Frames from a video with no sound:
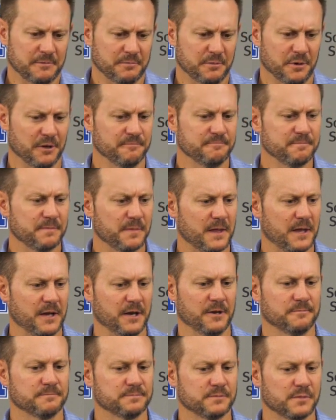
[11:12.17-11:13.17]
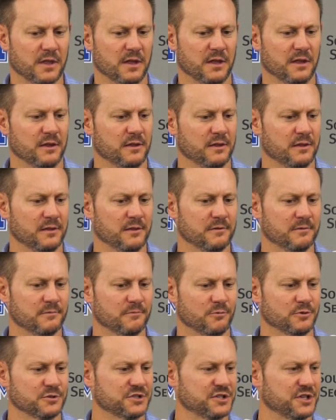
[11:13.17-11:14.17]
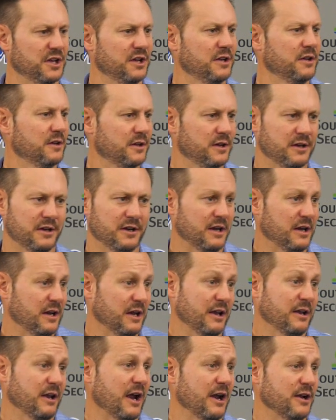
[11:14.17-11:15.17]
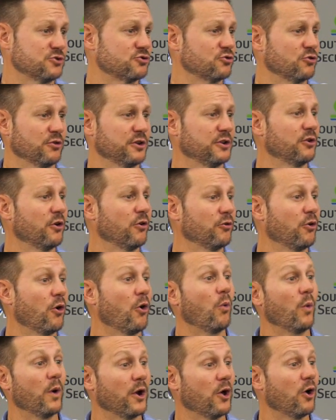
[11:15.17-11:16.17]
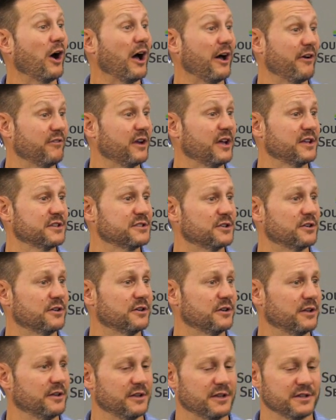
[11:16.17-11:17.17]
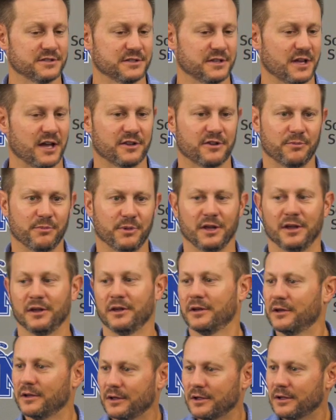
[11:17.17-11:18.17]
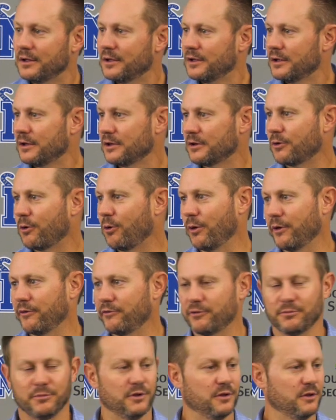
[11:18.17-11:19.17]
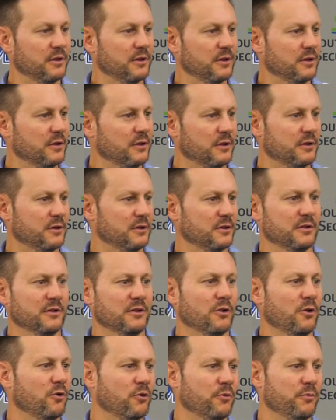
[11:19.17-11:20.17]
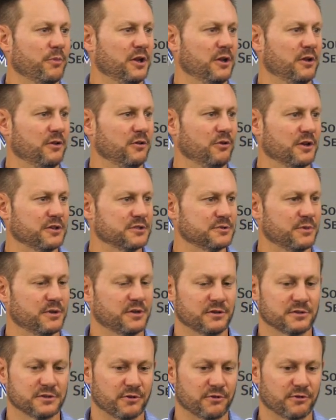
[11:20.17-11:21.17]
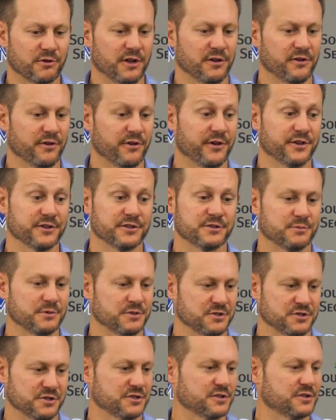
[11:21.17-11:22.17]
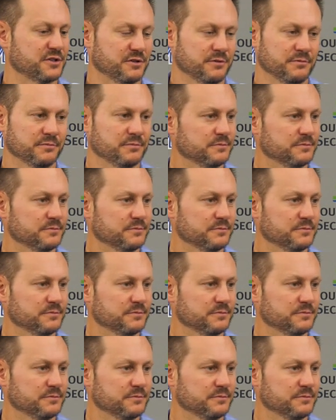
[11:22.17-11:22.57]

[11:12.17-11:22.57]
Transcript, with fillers: but, you know, the, we'll see, and, and I, I, truly don't know when I'll have an answer, and that's not to be coy from uh, uh, the local media. You guys have been so great to us. It's just a